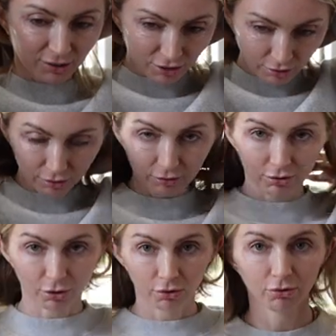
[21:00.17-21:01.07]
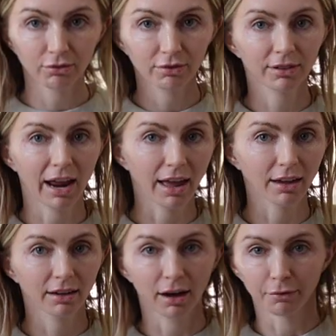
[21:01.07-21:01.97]
also don't
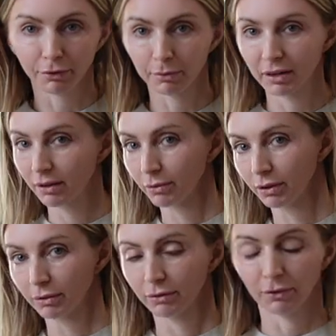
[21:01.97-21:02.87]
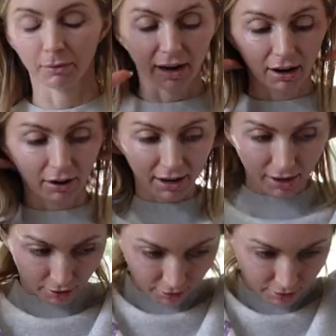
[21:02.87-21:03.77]
come for me with for my hair right
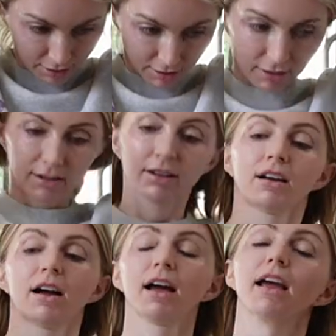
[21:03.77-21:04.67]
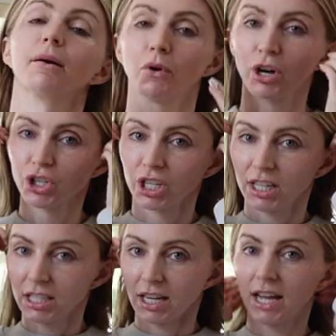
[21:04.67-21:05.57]
now. I am washing
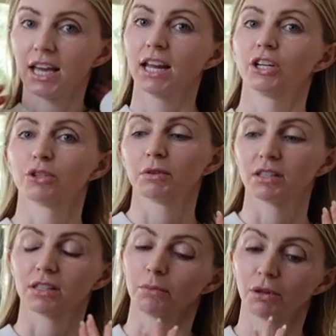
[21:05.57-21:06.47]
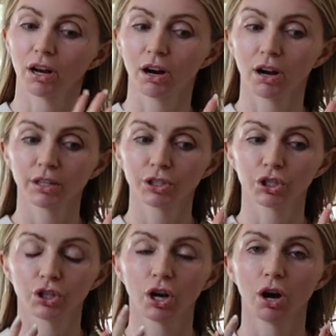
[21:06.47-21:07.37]
it tonight and I just put sunblock on,
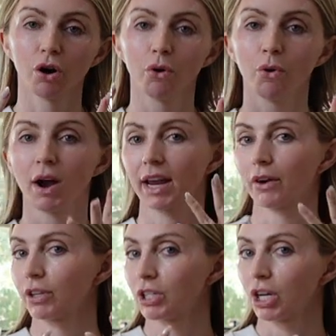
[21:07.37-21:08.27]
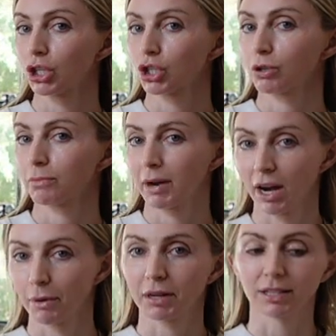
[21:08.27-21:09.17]
so I can't really touch my
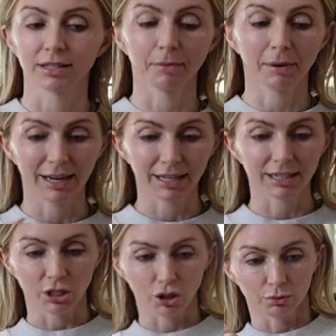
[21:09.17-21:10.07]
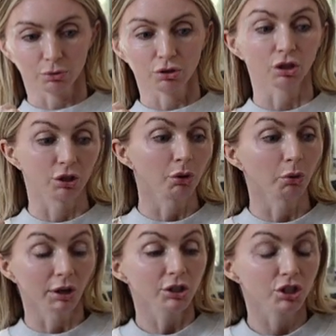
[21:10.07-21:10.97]
hair because then my extensions will turn
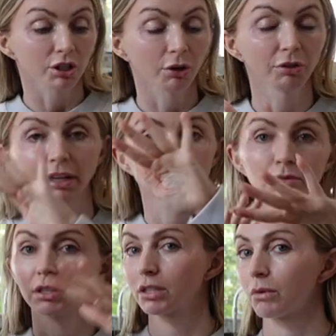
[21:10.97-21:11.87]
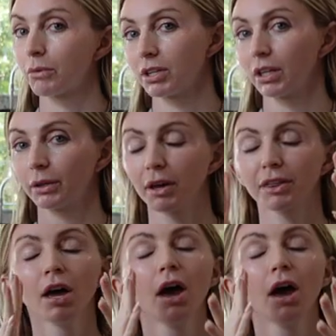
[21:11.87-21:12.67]
orange. So this is what we're dealing with.